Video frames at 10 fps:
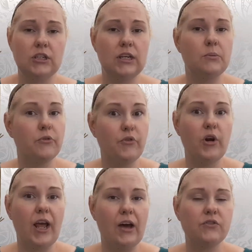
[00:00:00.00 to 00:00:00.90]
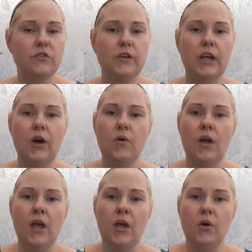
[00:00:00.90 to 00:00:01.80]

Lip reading: She did a before and after video,